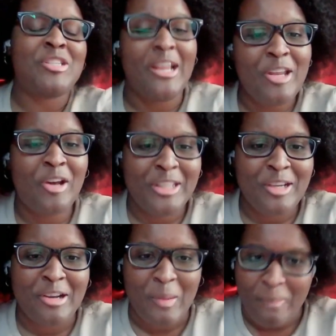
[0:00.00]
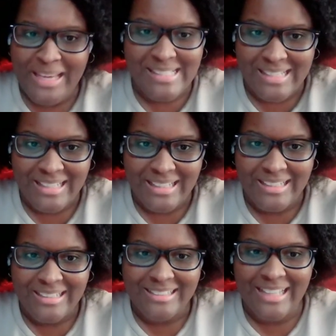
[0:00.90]
which I know that you're an
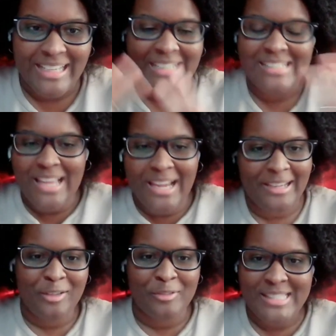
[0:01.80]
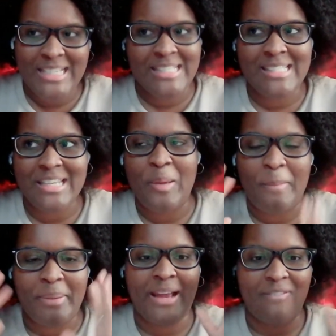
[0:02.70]
amazing like executive
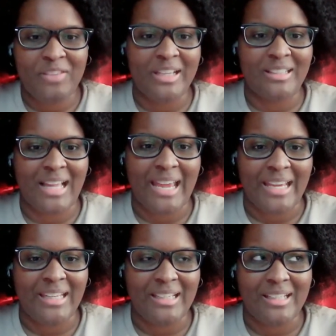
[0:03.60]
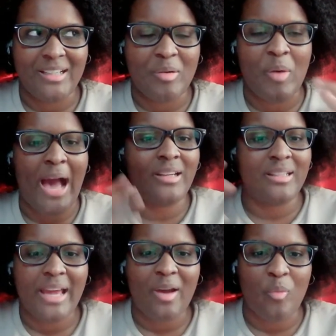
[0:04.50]
assistant, but I feel like how
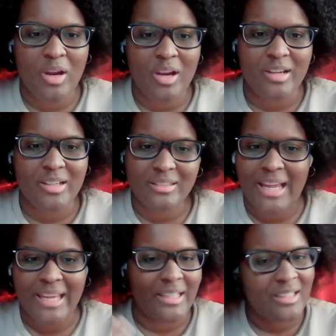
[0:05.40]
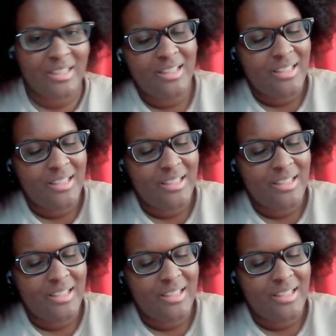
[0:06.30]
did that work? Like,